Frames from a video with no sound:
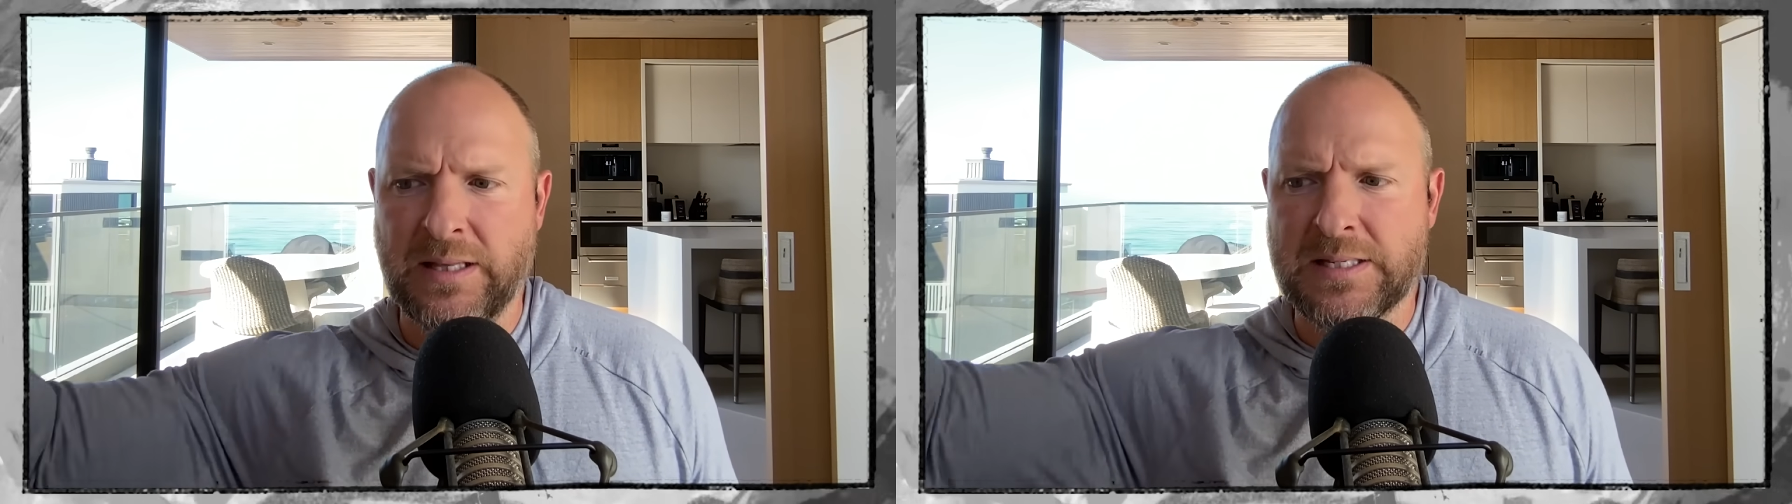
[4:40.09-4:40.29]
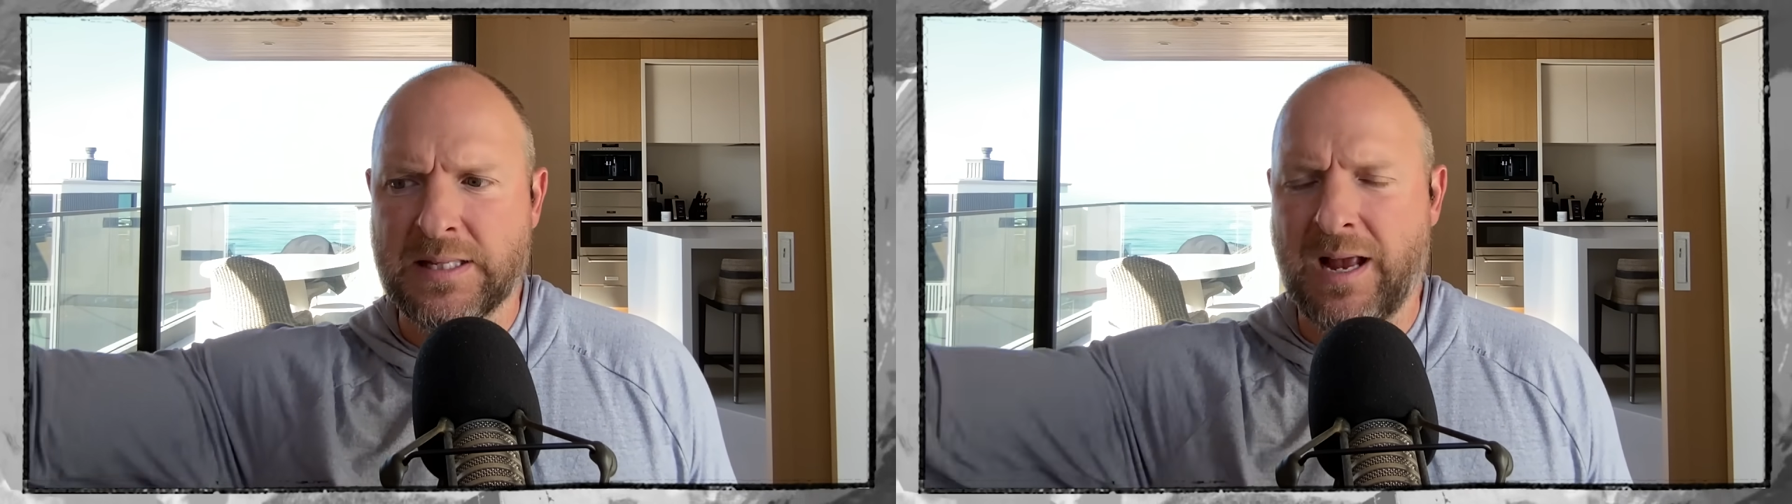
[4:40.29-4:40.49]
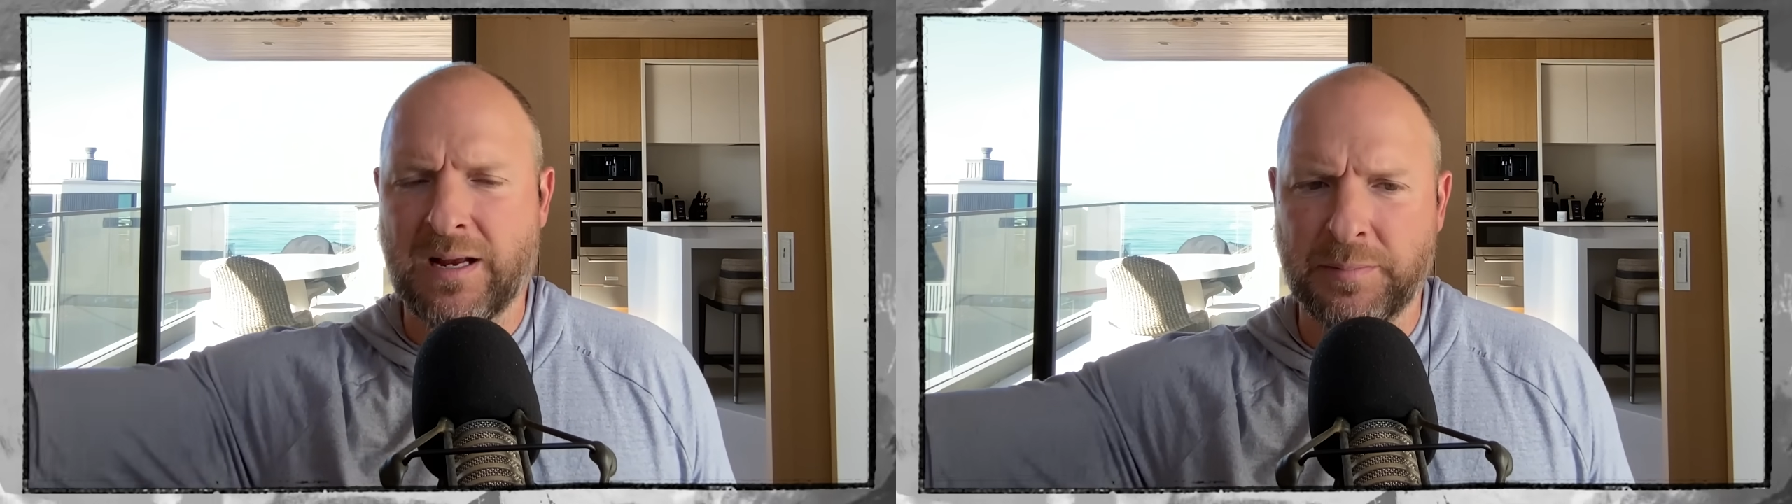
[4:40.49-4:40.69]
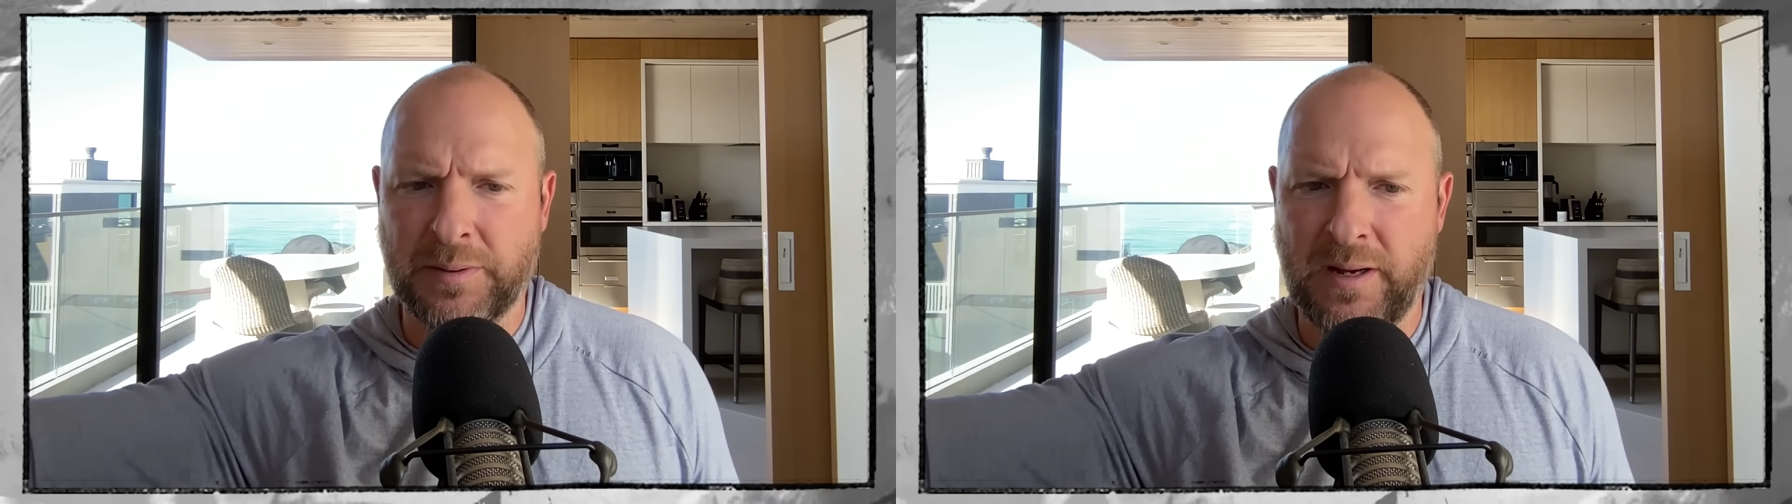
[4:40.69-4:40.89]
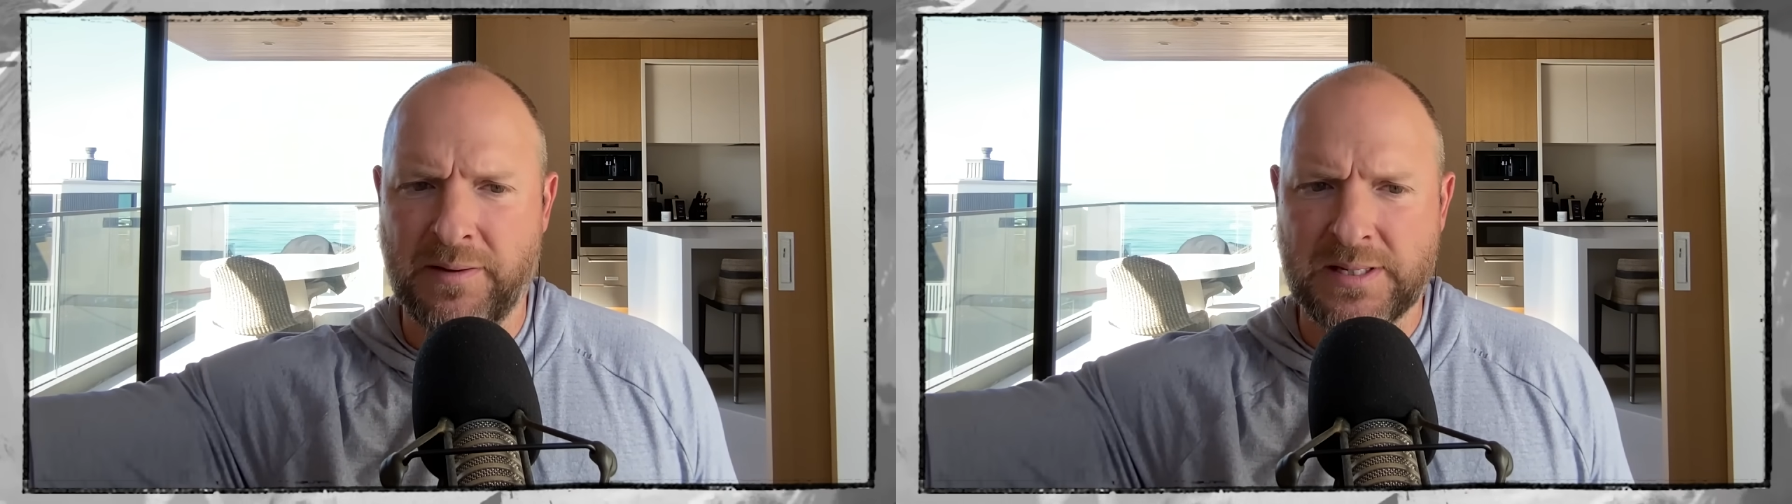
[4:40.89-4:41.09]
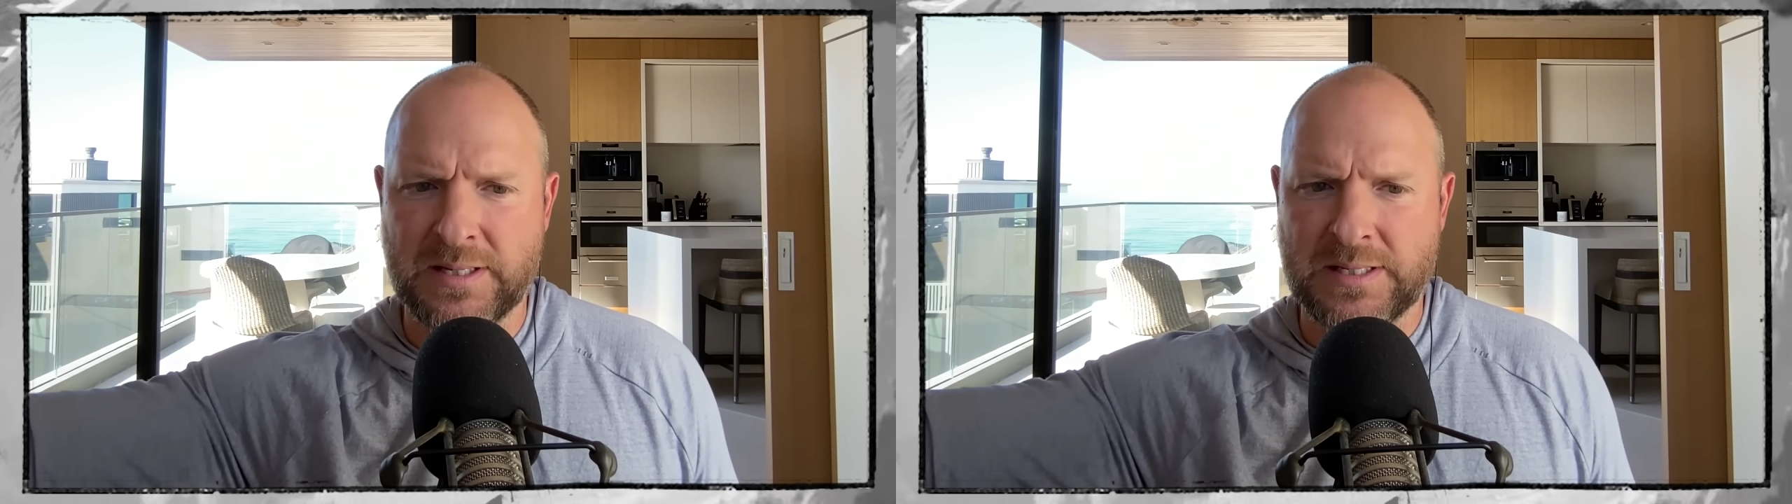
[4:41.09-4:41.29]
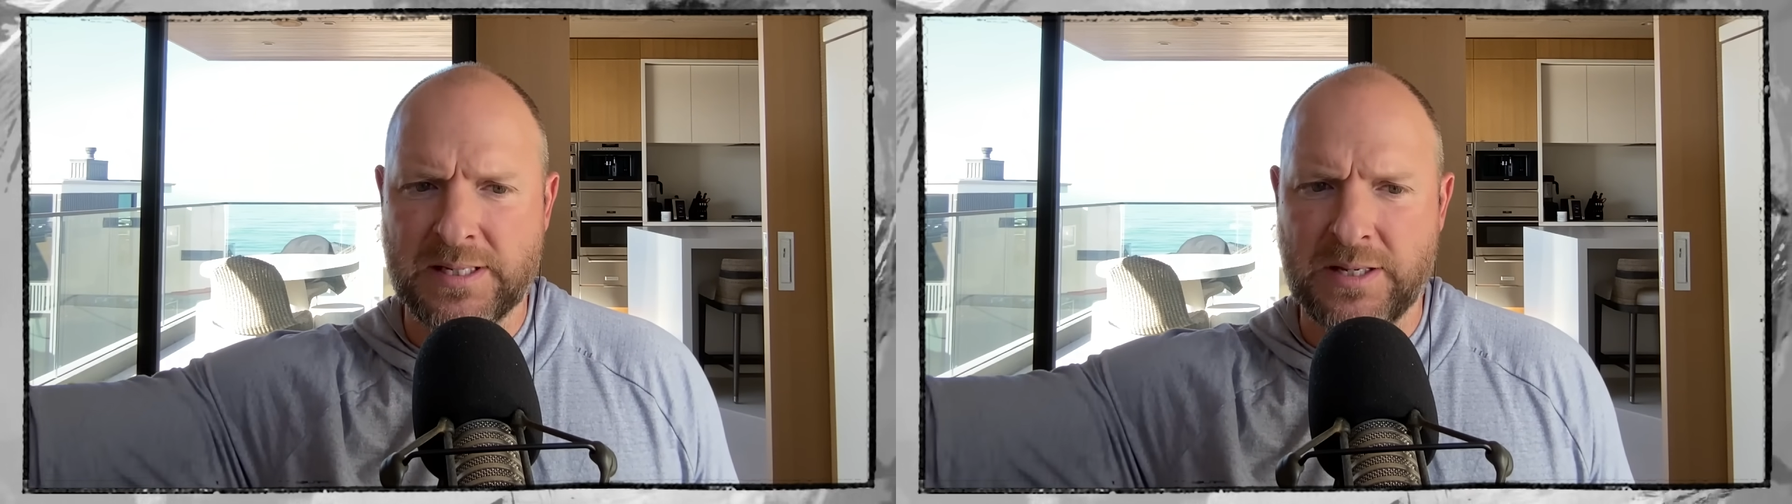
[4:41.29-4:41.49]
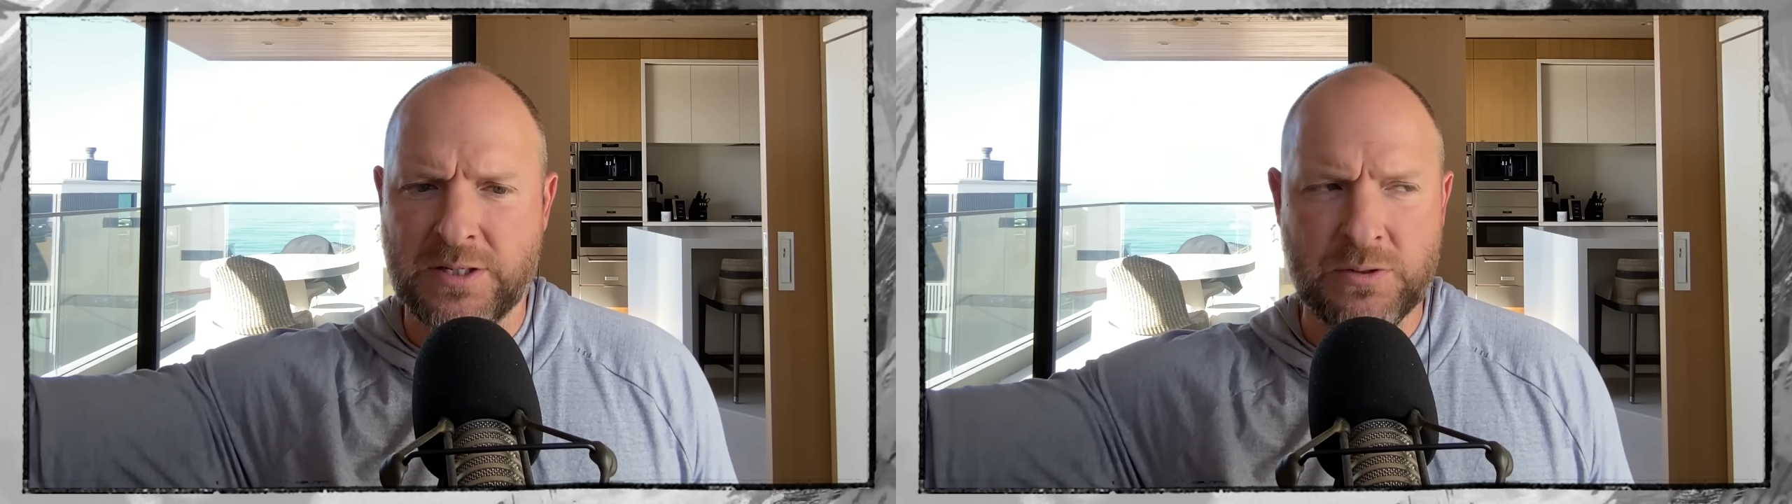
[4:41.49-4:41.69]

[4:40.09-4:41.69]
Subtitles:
this lack of playoff success,